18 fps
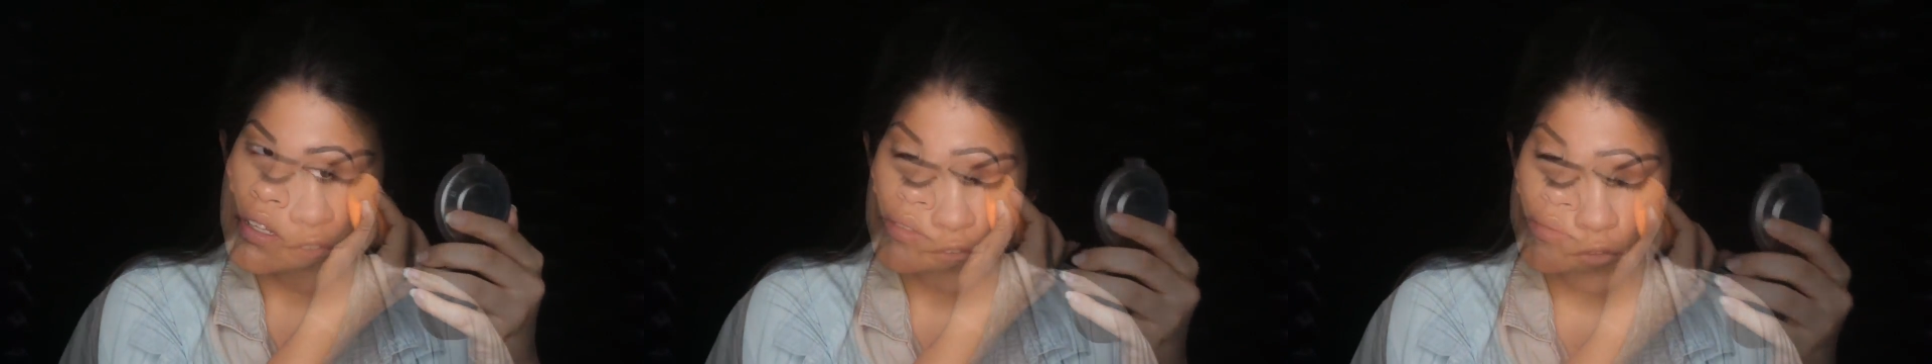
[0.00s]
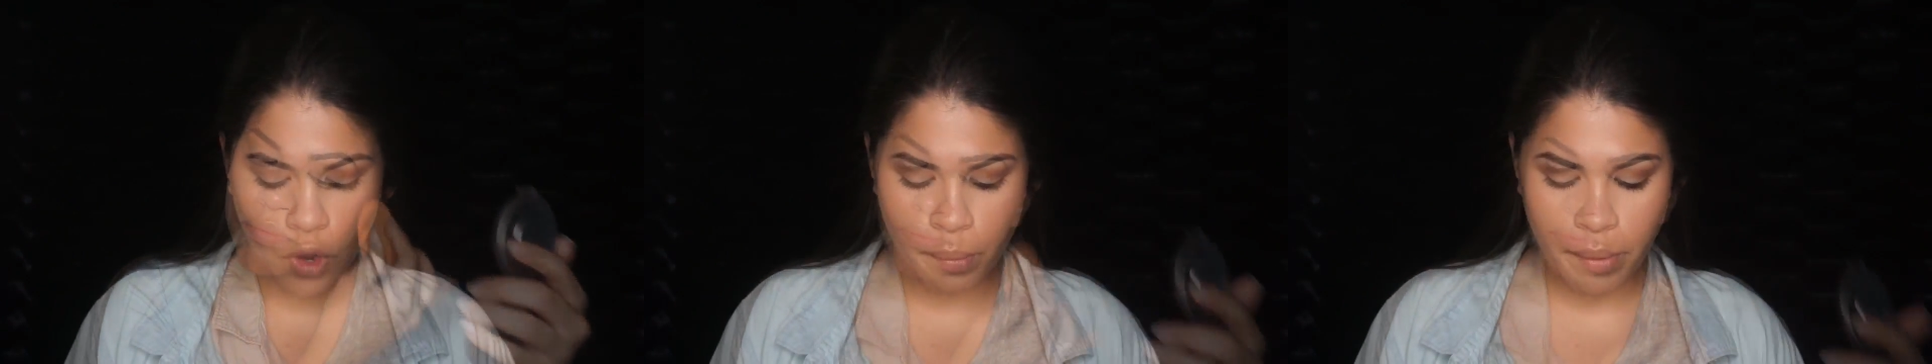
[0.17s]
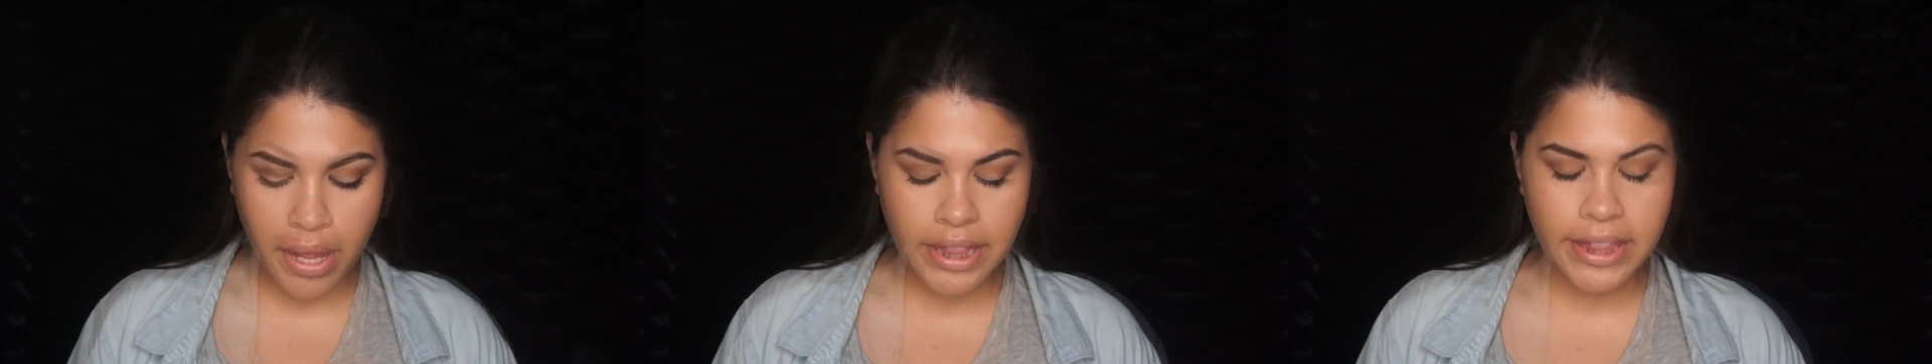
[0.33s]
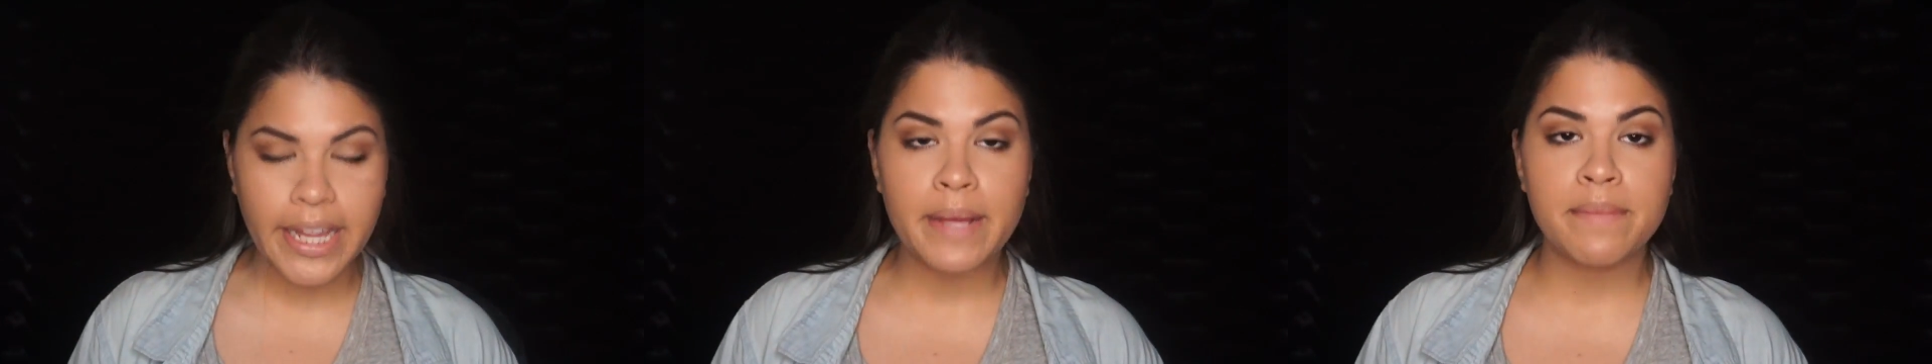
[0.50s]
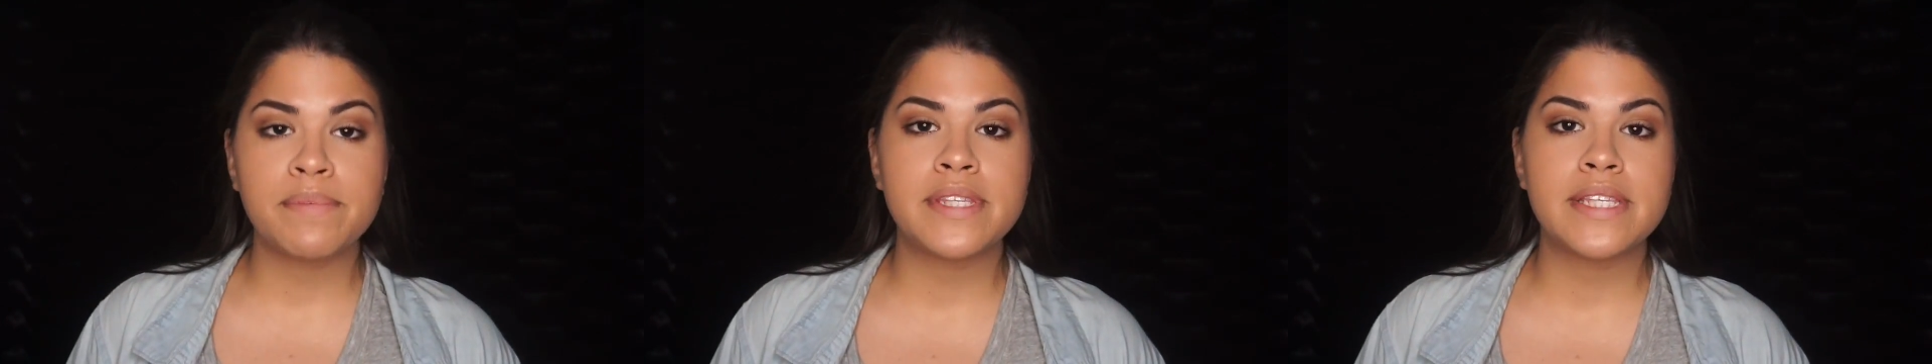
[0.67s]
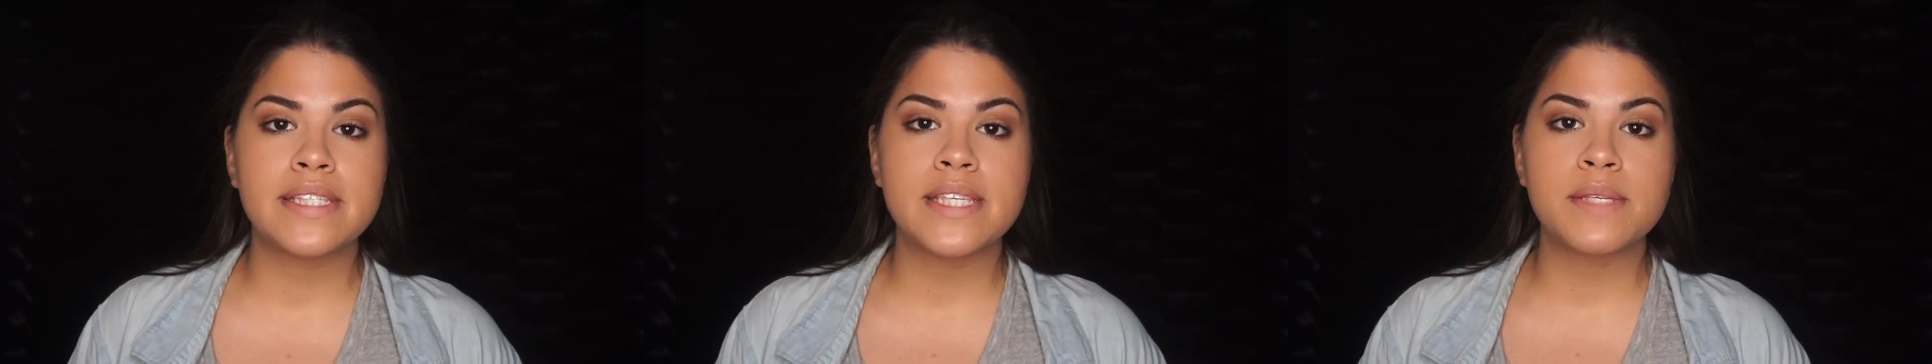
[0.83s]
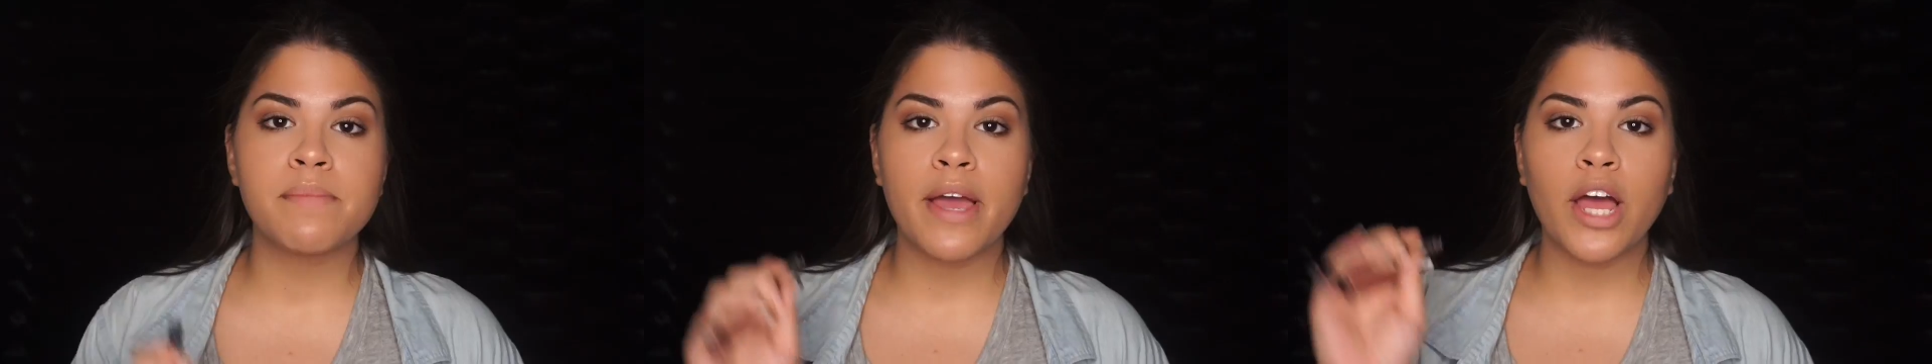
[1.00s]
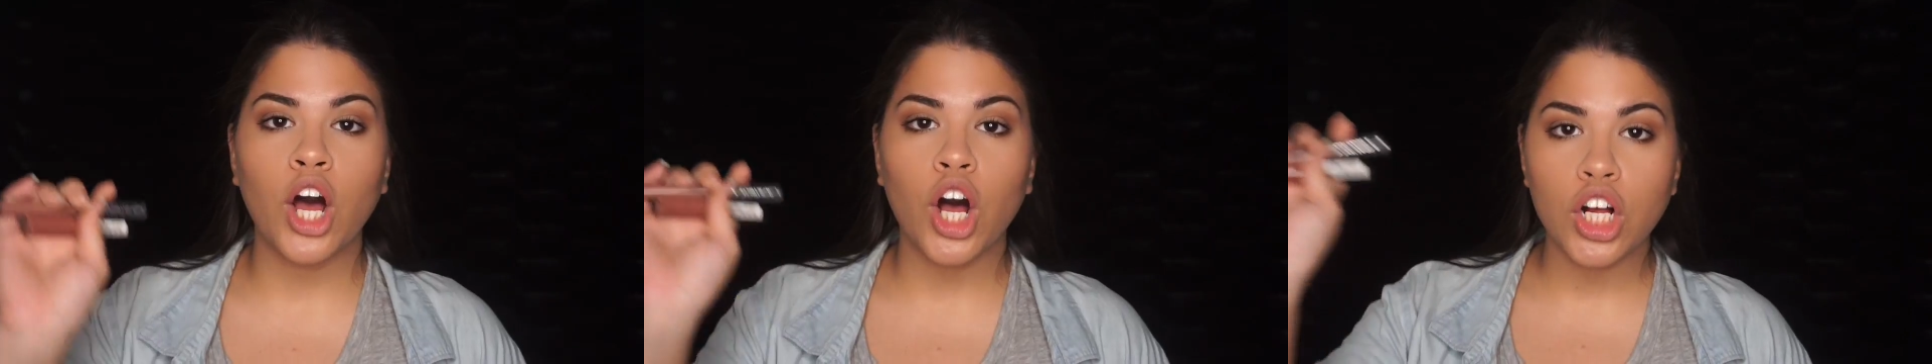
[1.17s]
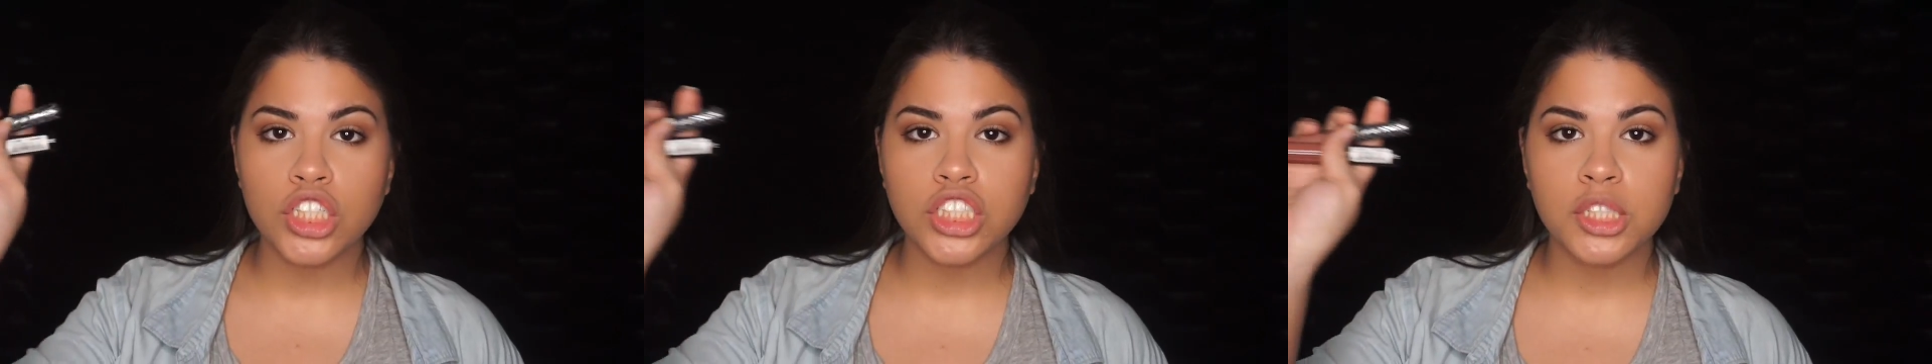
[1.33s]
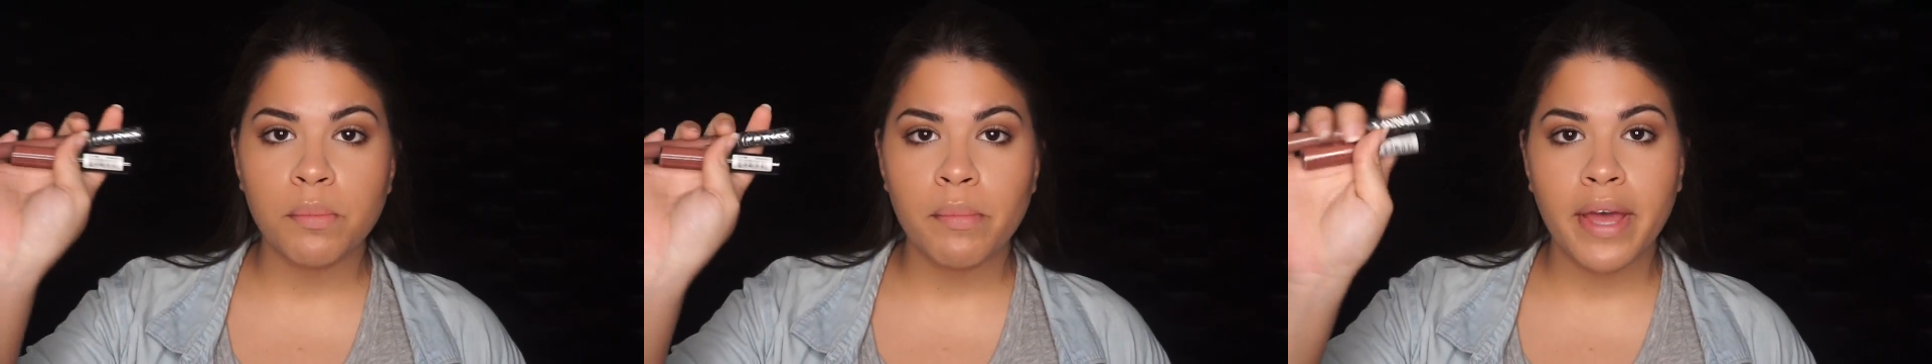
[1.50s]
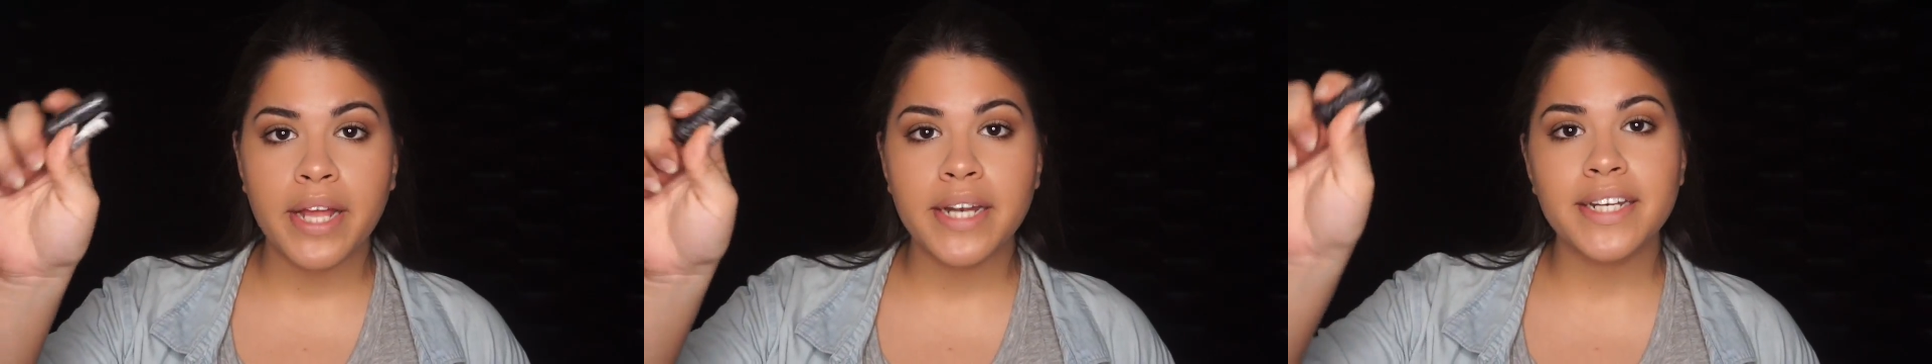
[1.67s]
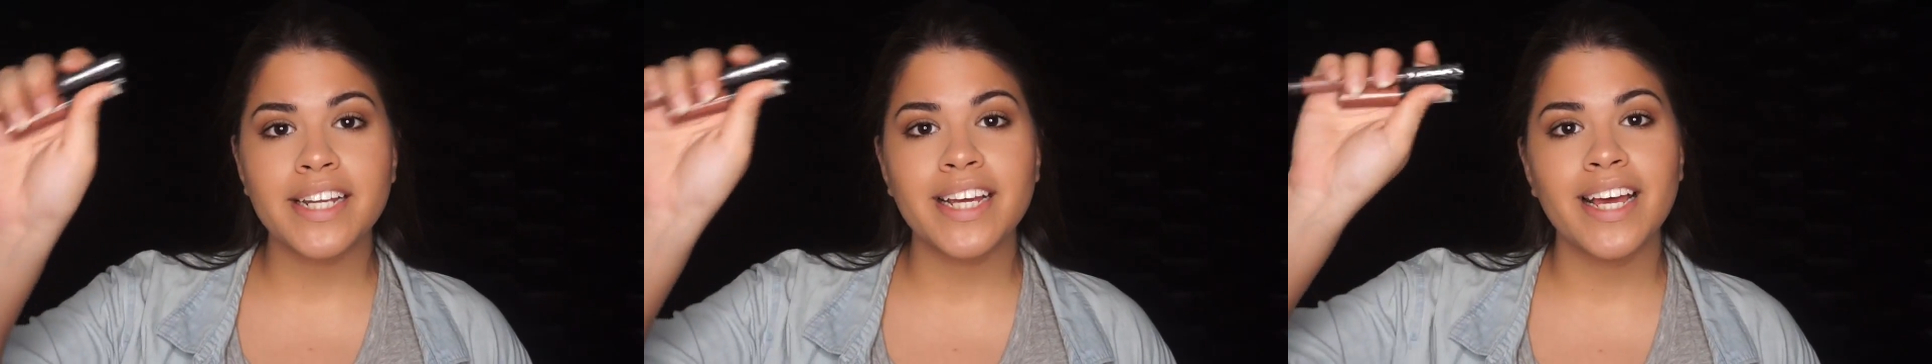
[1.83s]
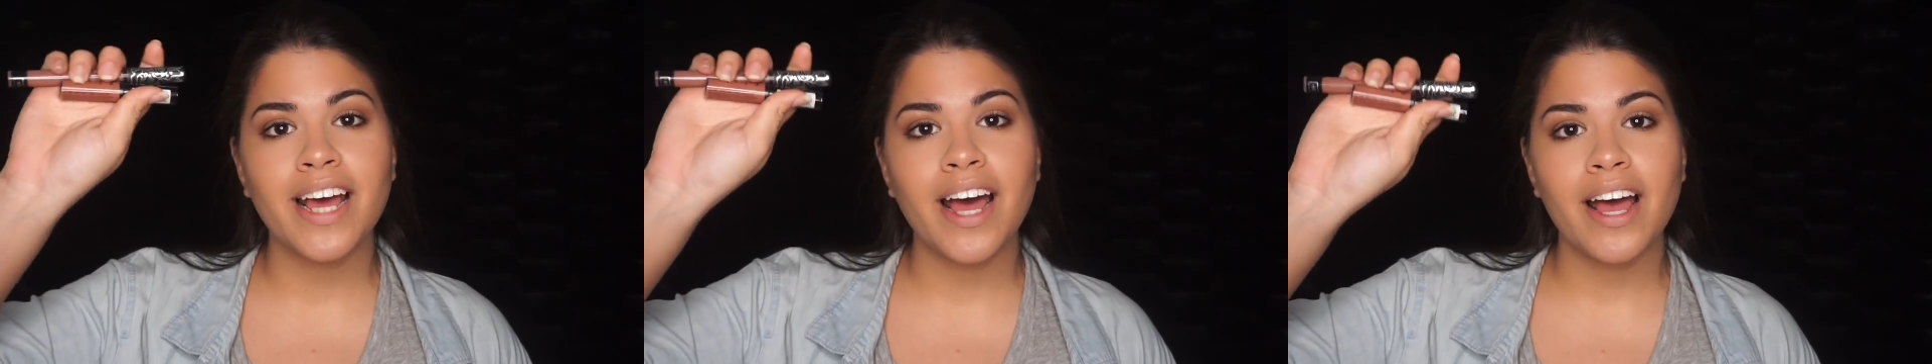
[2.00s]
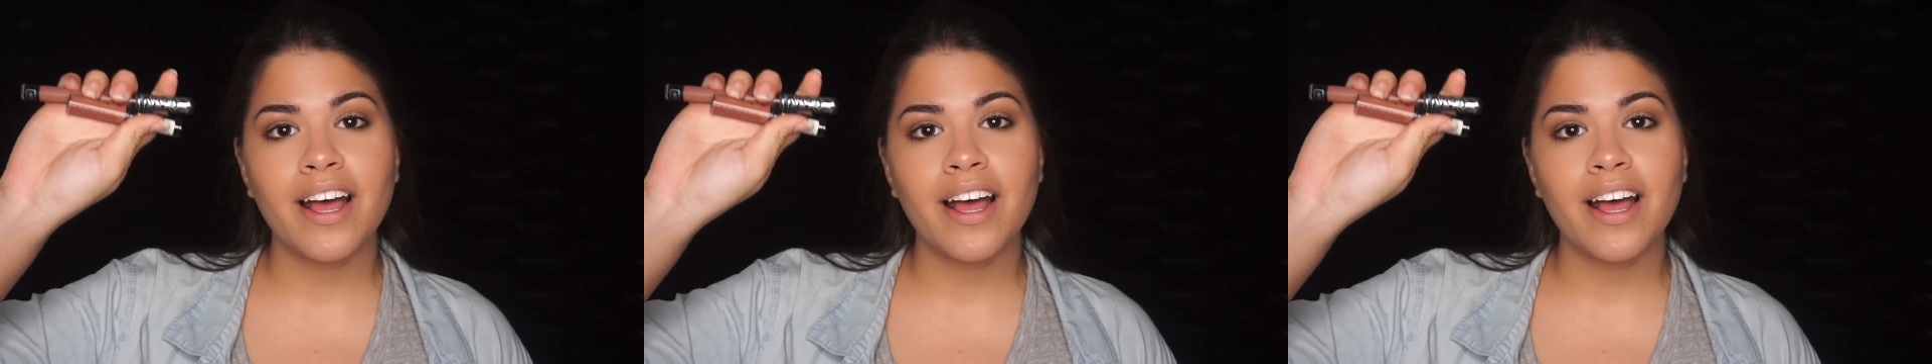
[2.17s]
For my lips, this is my ultimate